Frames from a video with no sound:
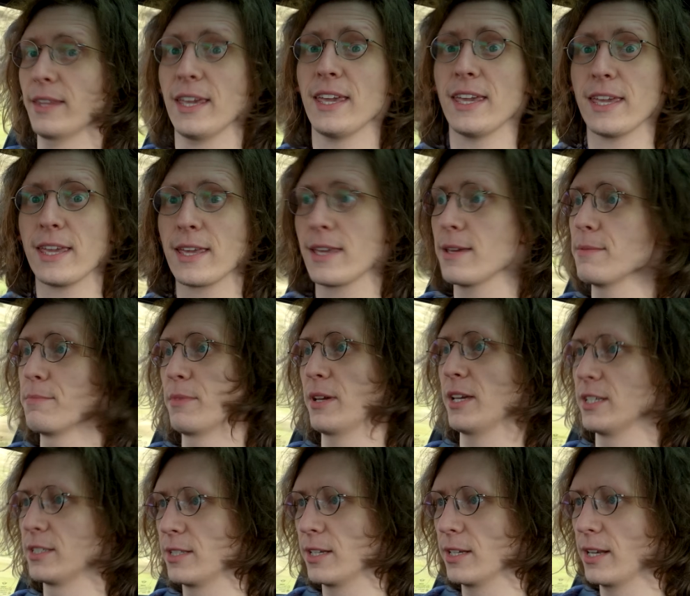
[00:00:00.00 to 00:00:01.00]
the E
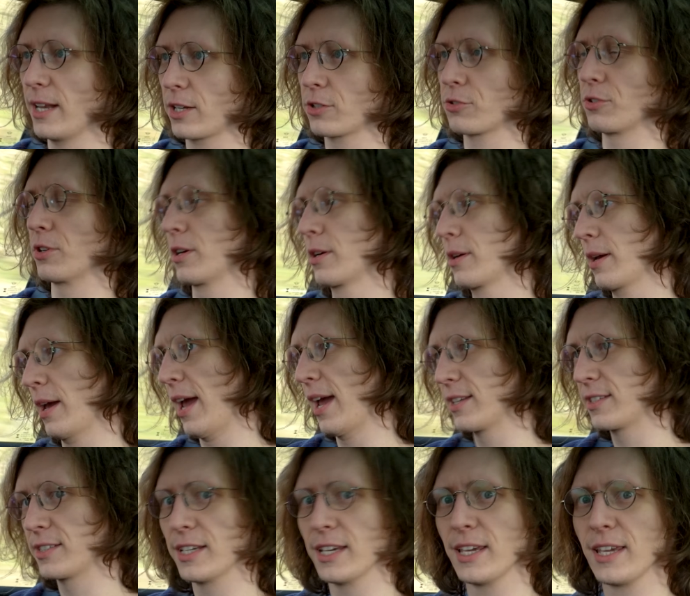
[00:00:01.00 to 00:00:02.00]
is the electric.
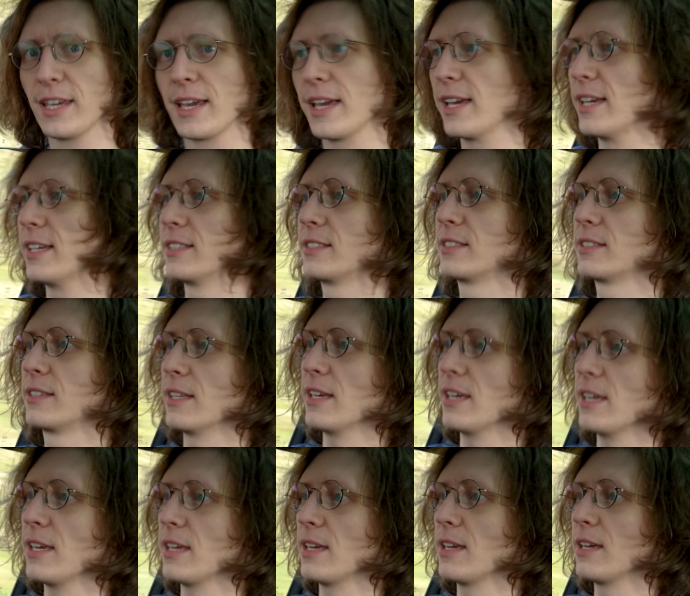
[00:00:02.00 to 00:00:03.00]
SE is
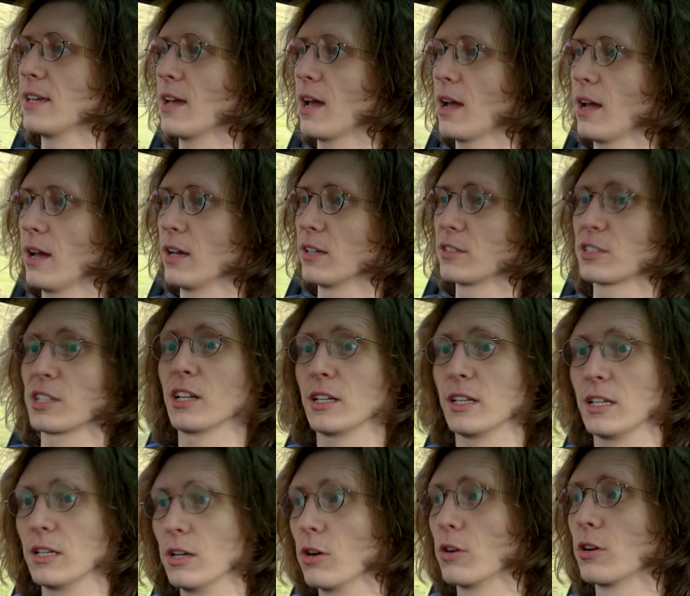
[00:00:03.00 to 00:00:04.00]
the
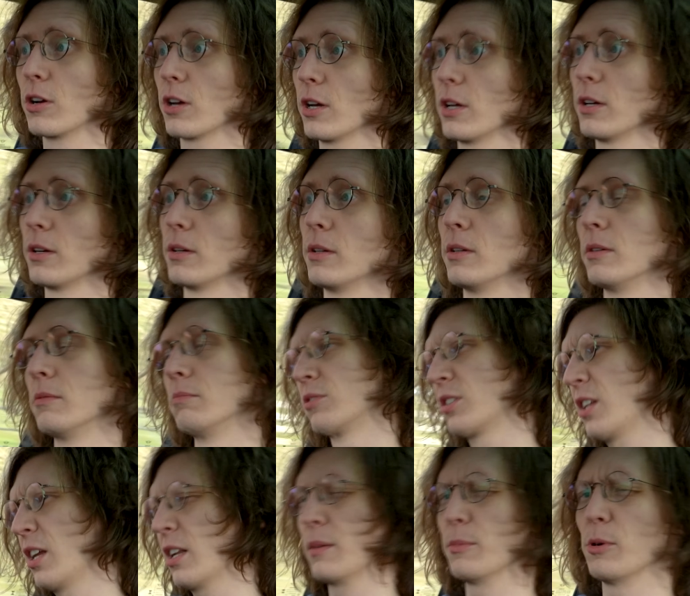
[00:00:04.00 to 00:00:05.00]
slightly longer,
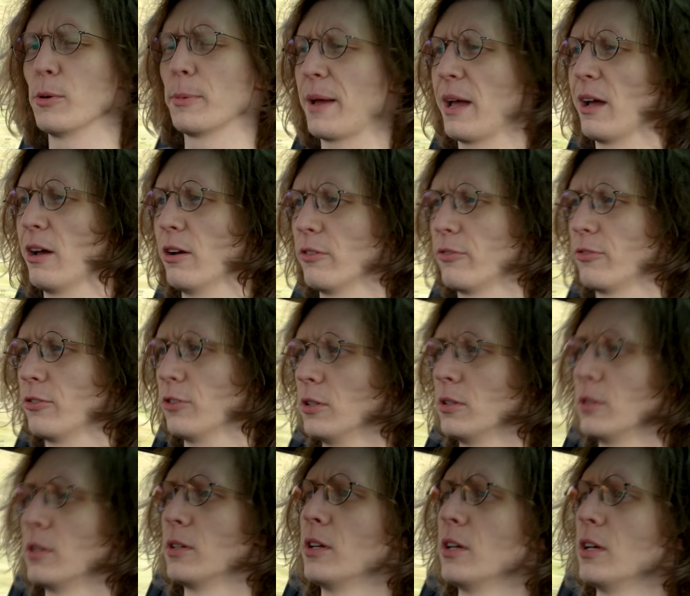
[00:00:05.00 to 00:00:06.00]
slightly more
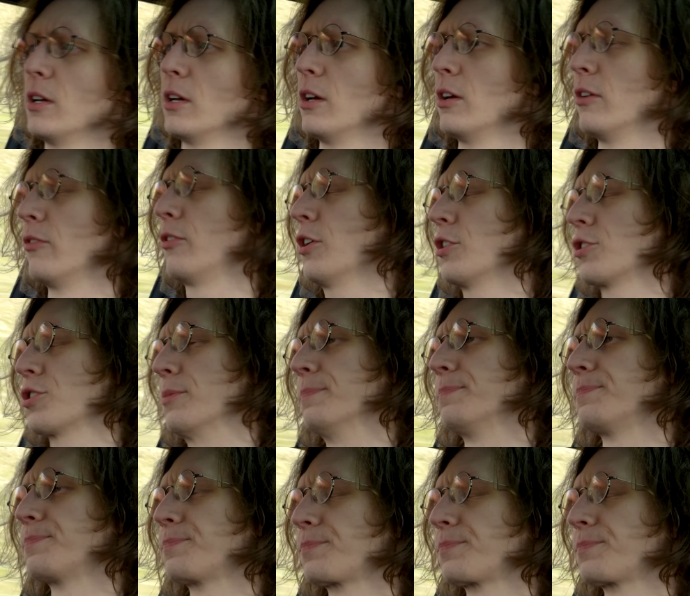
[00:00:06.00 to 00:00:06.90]
powerful version.